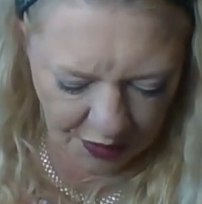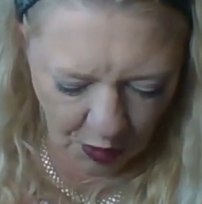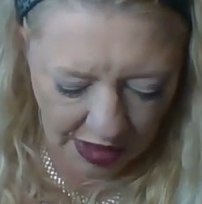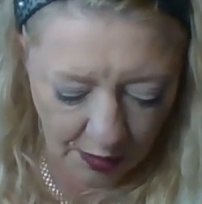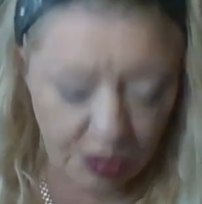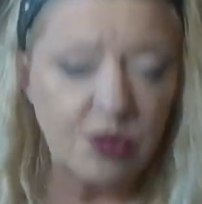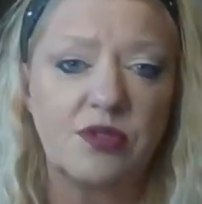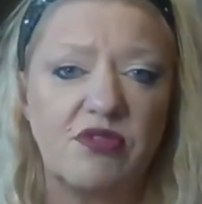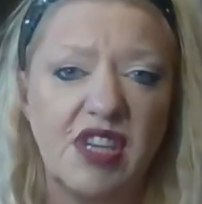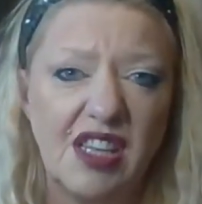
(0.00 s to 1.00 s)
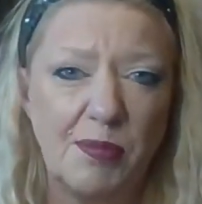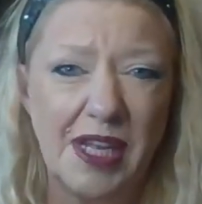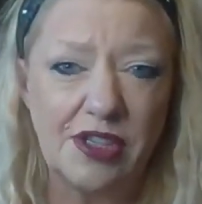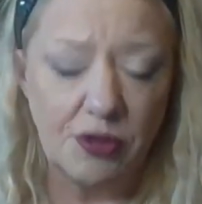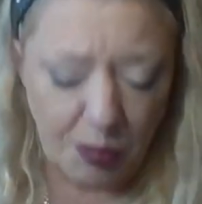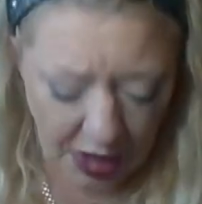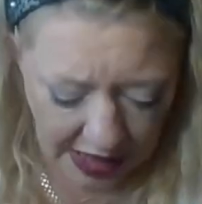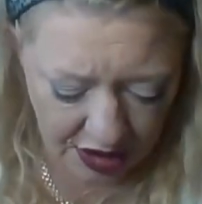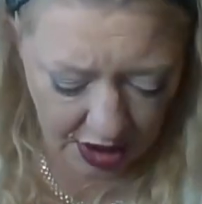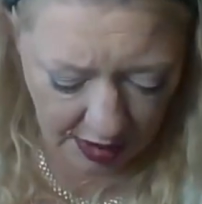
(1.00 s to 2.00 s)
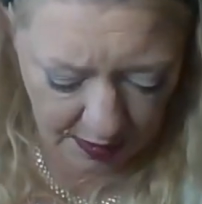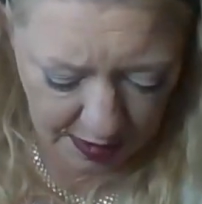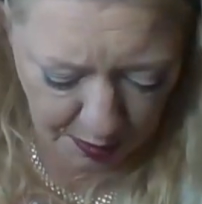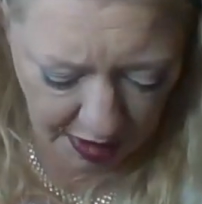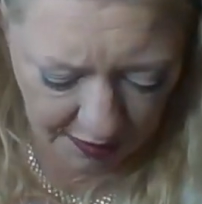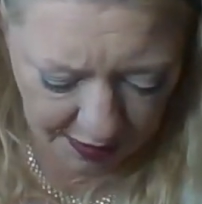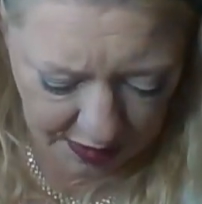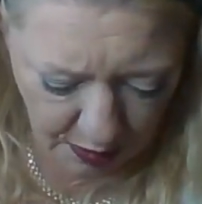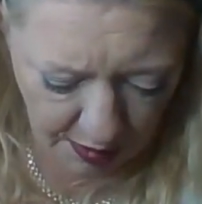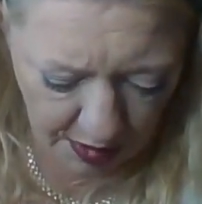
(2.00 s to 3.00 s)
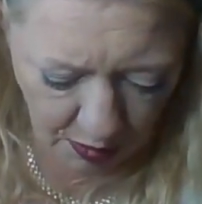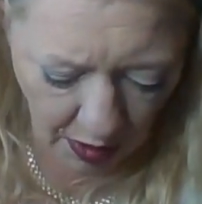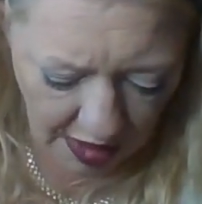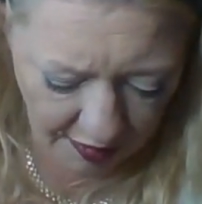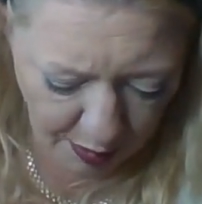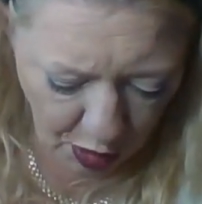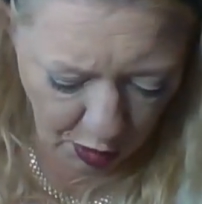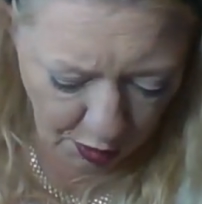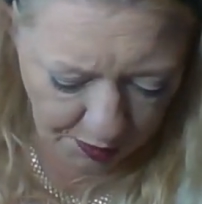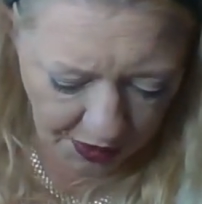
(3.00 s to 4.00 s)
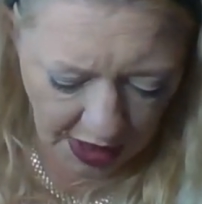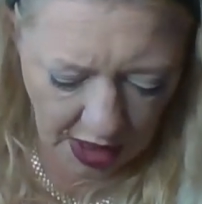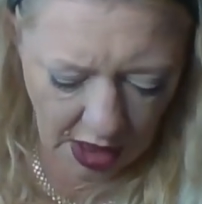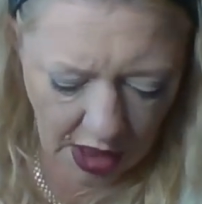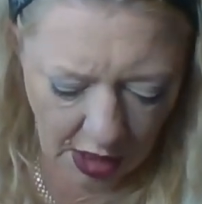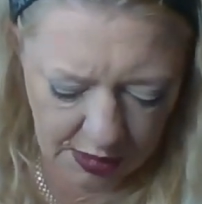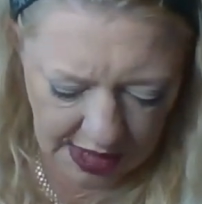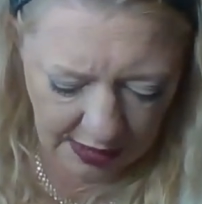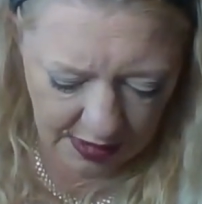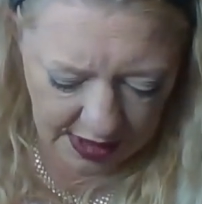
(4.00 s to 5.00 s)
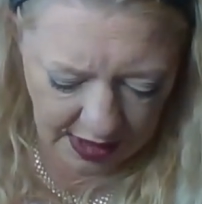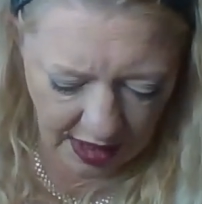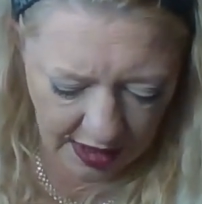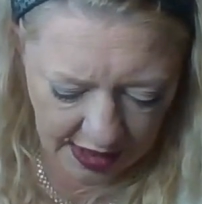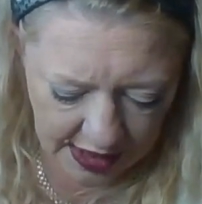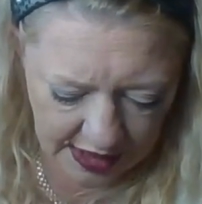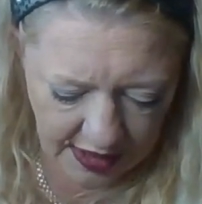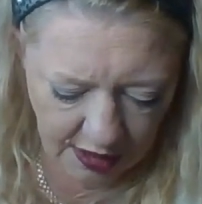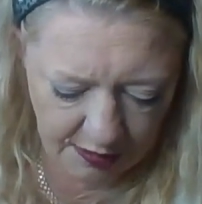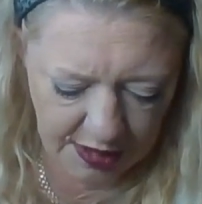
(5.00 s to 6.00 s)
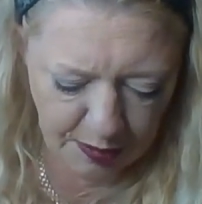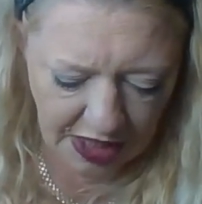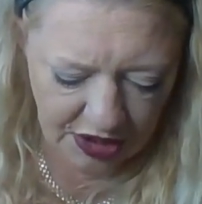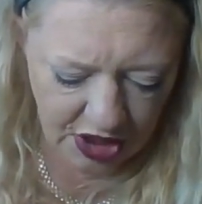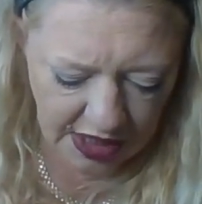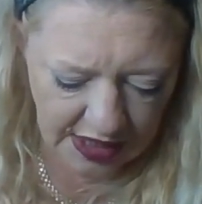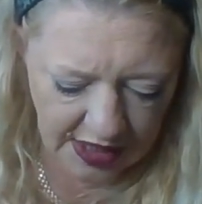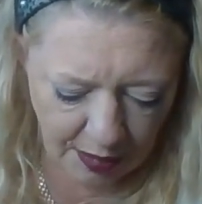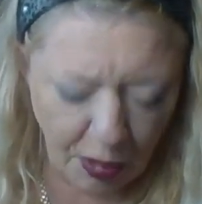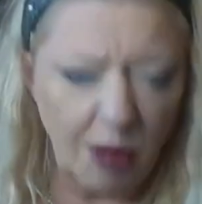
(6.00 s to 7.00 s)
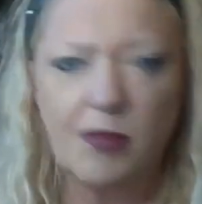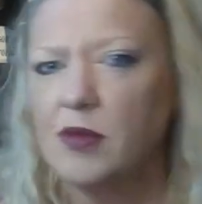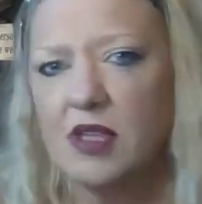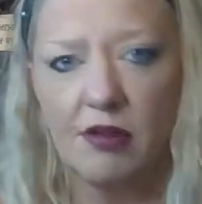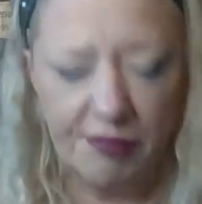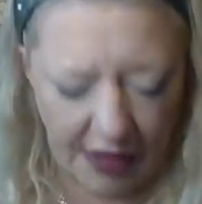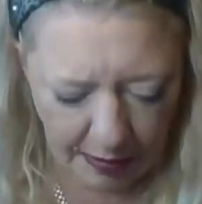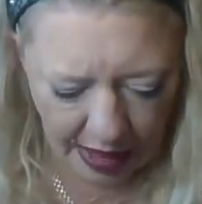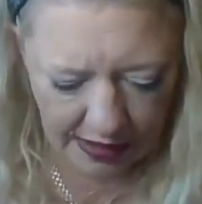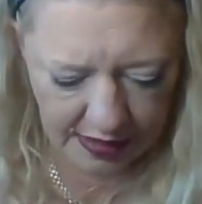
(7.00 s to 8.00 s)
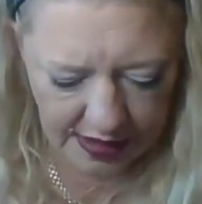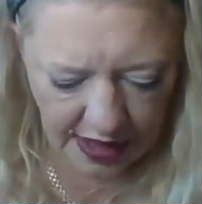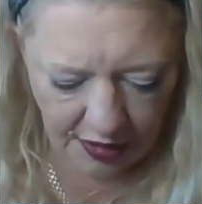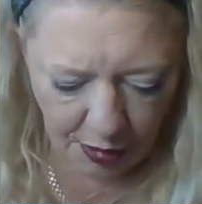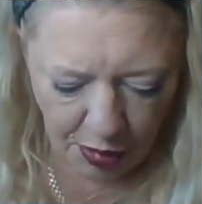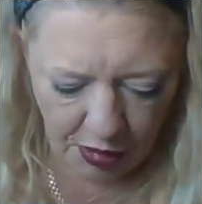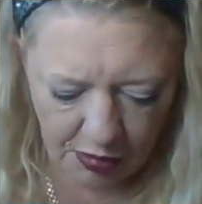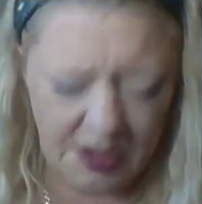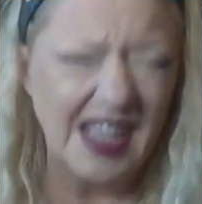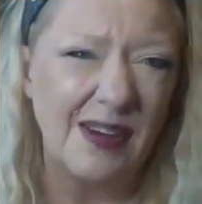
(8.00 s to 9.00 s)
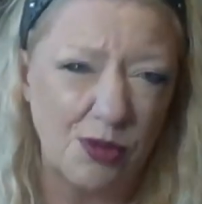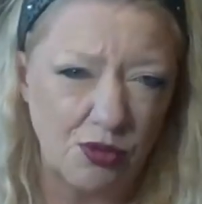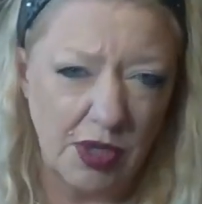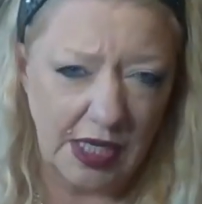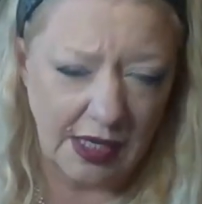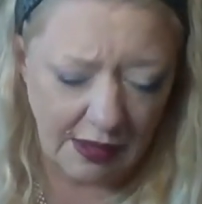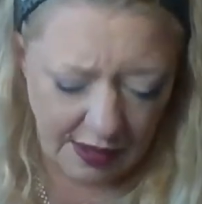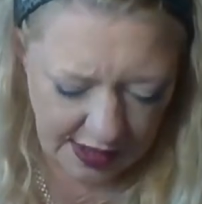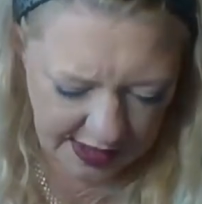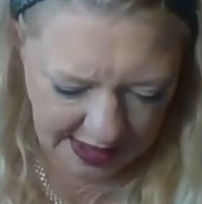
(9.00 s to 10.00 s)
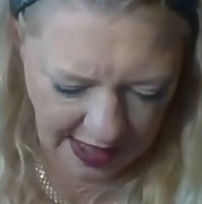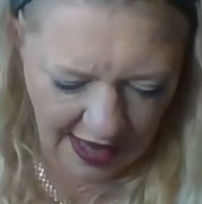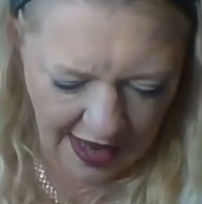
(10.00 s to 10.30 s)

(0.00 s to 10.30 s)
of the week, which was really pleasurable, actually, was a bit of a swim in a wave pool, go down a slide, come splashing into the bottom. It was all females in the pool, so that was really nice.